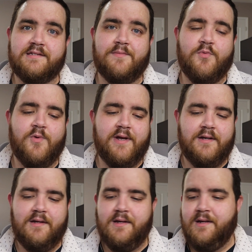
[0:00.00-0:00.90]
at some
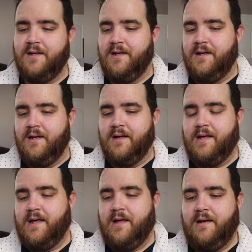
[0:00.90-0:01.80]
point
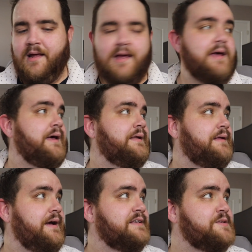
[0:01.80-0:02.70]
again.
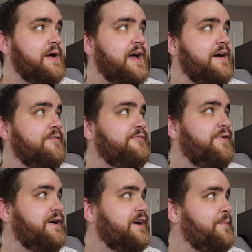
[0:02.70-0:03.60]
And yeah, so I
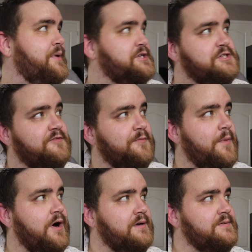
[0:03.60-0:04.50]
have a bunch of
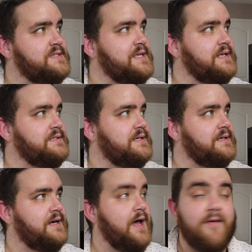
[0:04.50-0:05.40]
models that
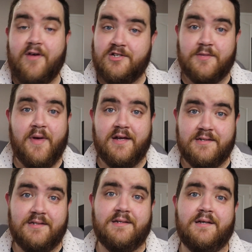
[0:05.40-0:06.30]
uh, I have actually
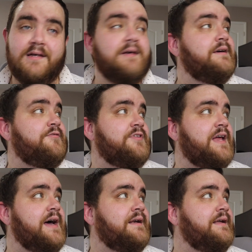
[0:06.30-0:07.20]
painted for
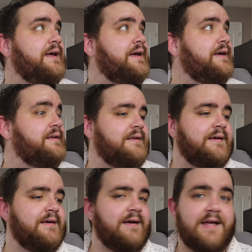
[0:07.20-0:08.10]
that, and
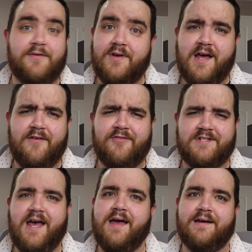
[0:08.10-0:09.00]
uh, I even have a
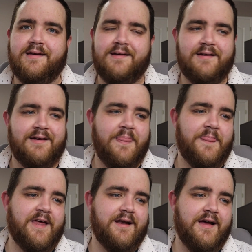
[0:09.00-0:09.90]
tank
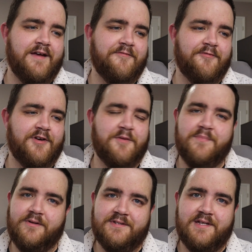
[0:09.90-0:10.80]
that I've uh,
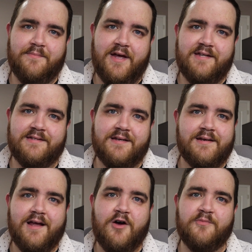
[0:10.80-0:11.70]
built and painted,
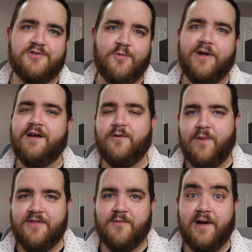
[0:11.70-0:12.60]
and now I'm just working on
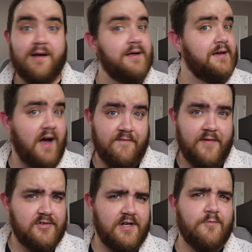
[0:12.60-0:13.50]
weathering. I've
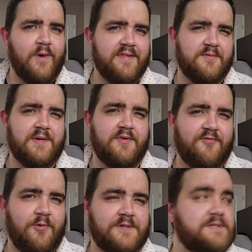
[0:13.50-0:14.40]
never done weathering
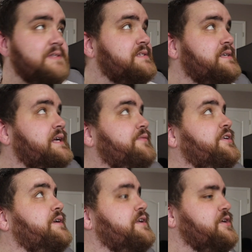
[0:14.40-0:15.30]
before, so this is kind of
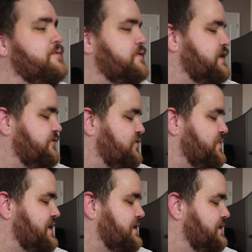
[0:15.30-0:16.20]
a, a new thing for
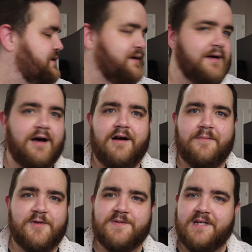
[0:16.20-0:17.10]
me. Uh,
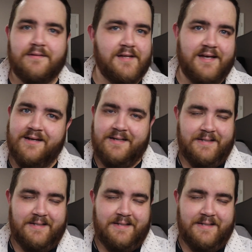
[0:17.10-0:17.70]
I'm using like